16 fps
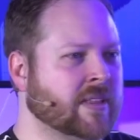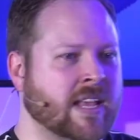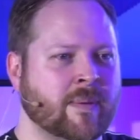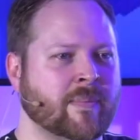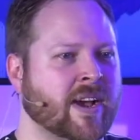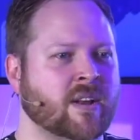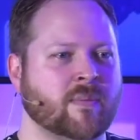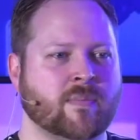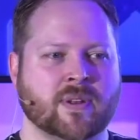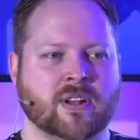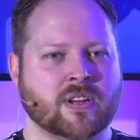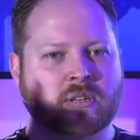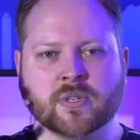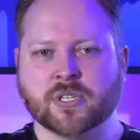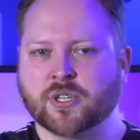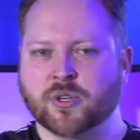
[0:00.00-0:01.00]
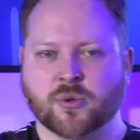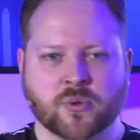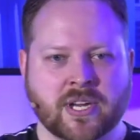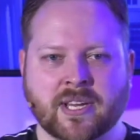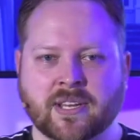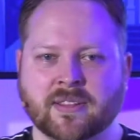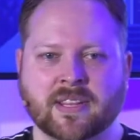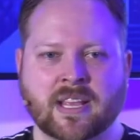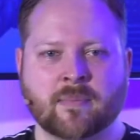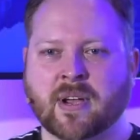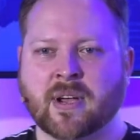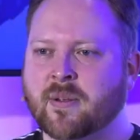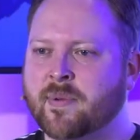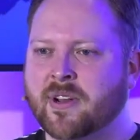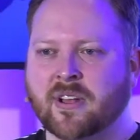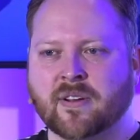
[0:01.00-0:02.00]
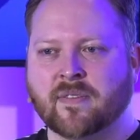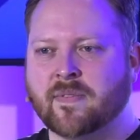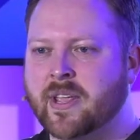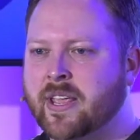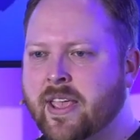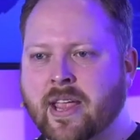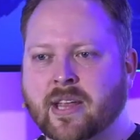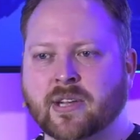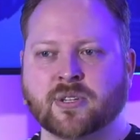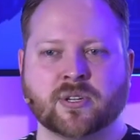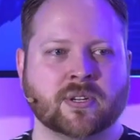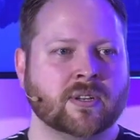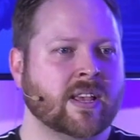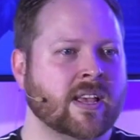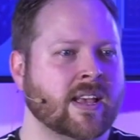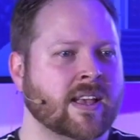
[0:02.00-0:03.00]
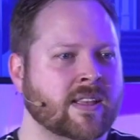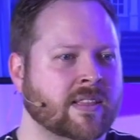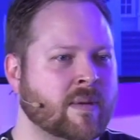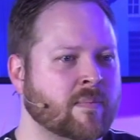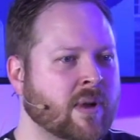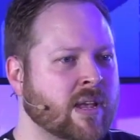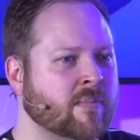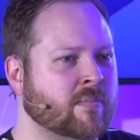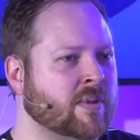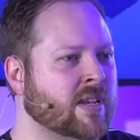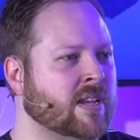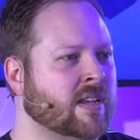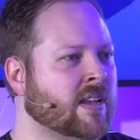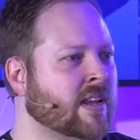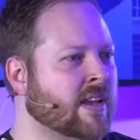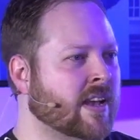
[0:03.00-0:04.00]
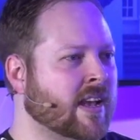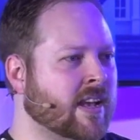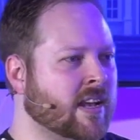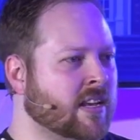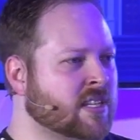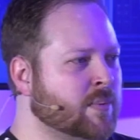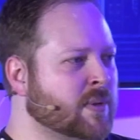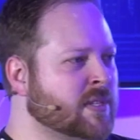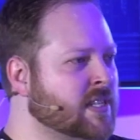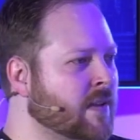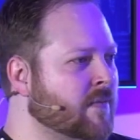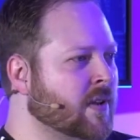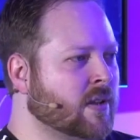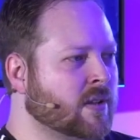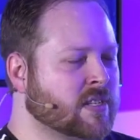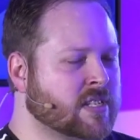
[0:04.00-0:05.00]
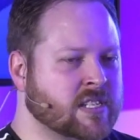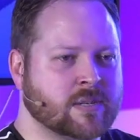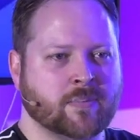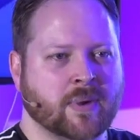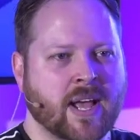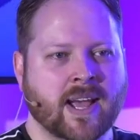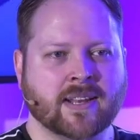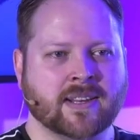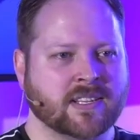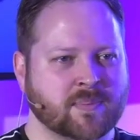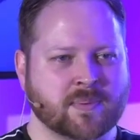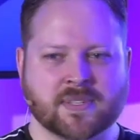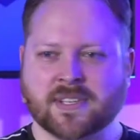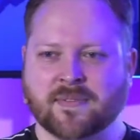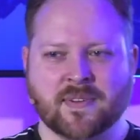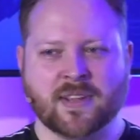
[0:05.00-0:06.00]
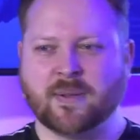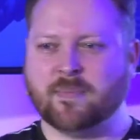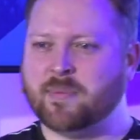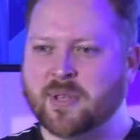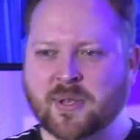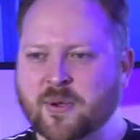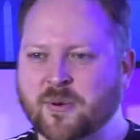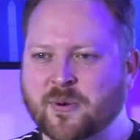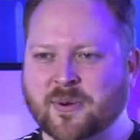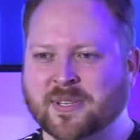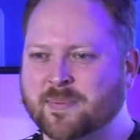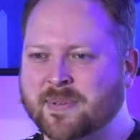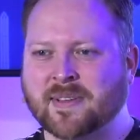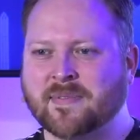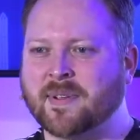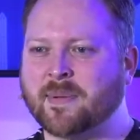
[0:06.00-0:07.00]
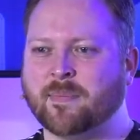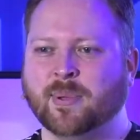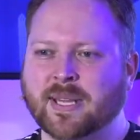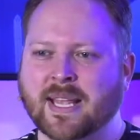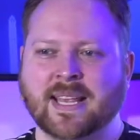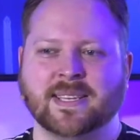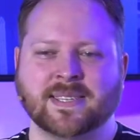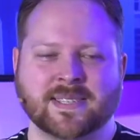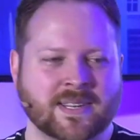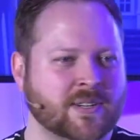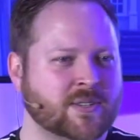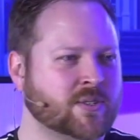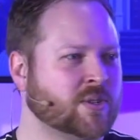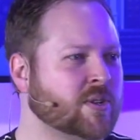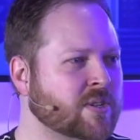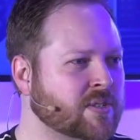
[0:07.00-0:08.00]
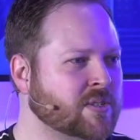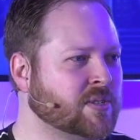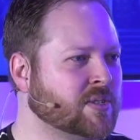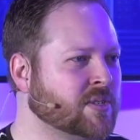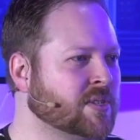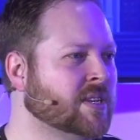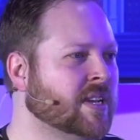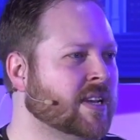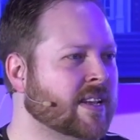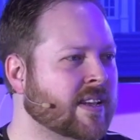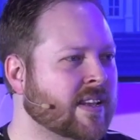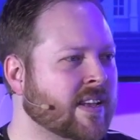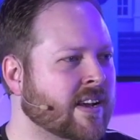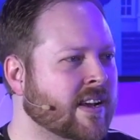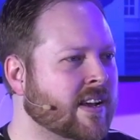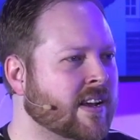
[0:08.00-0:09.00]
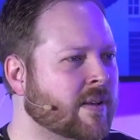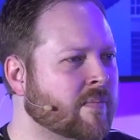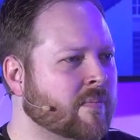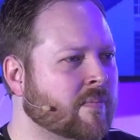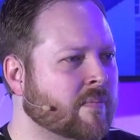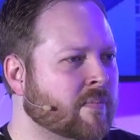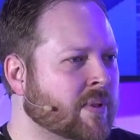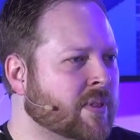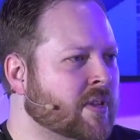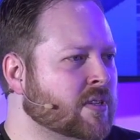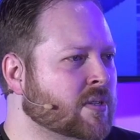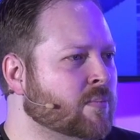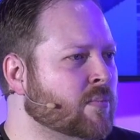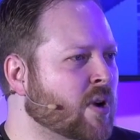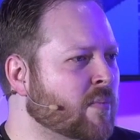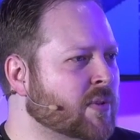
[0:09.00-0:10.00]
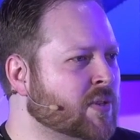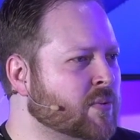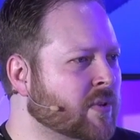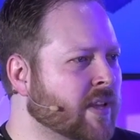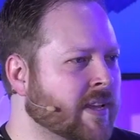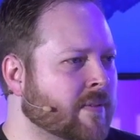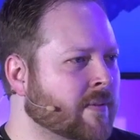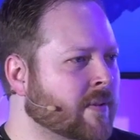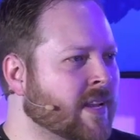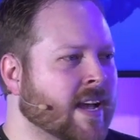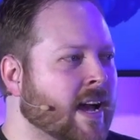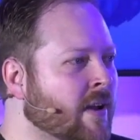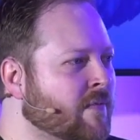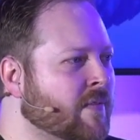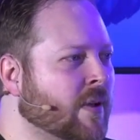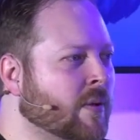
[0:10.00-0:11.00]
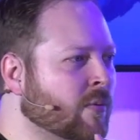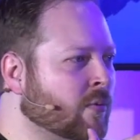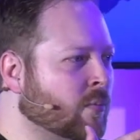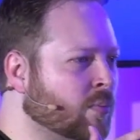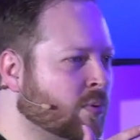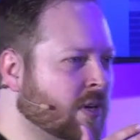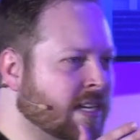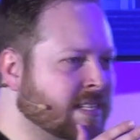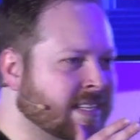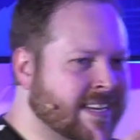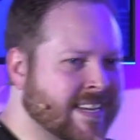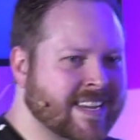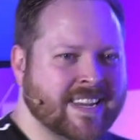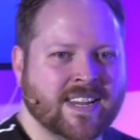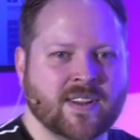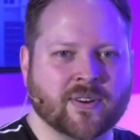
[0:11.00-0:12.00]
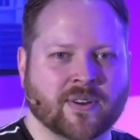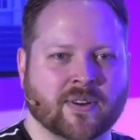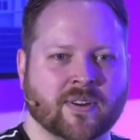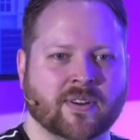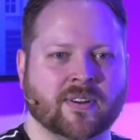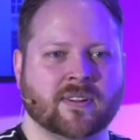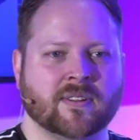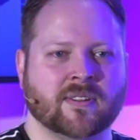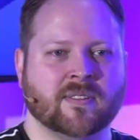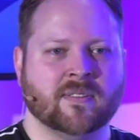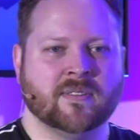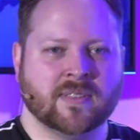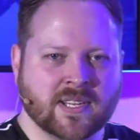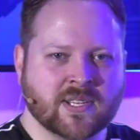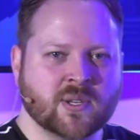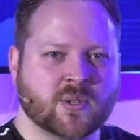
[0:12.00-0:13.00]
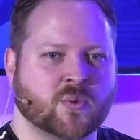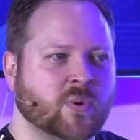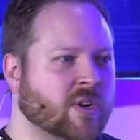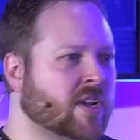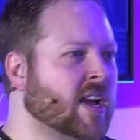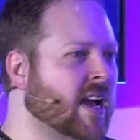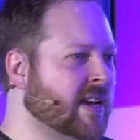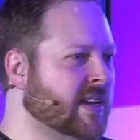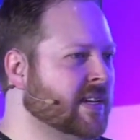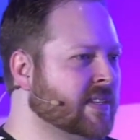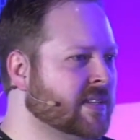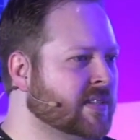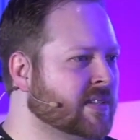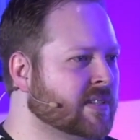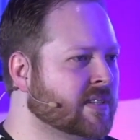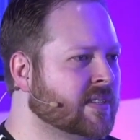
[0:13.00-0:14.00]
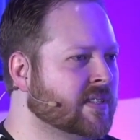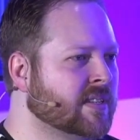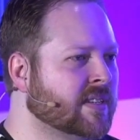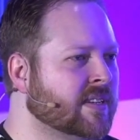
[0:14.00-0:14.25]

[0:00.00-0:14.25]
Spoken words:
That might have been on a retreat. That might have been on a vacation. That might be a specific spot, a specific pew, a specific place in a church. But there's moments where you're like, God felt present here. This is where God is.